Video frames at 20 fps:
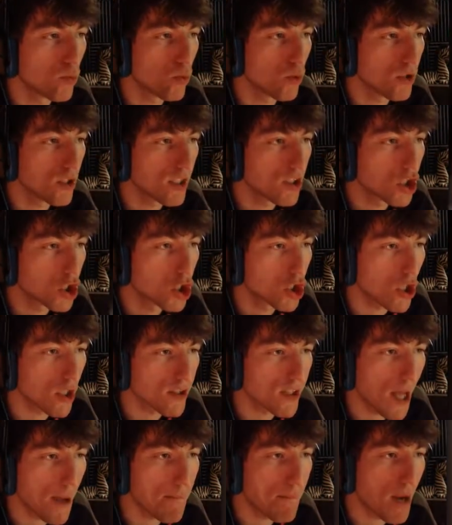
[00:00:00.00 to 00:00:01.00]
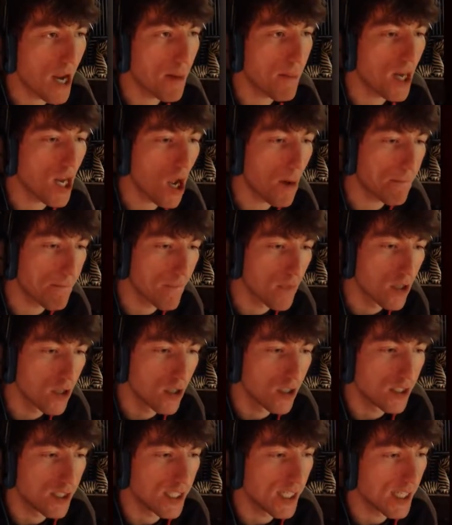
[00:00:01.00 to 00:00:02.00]
Let's shut that baby up.
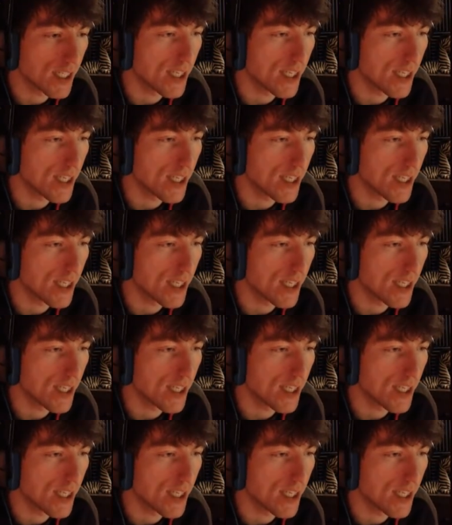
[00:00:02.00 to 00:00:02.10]
Need a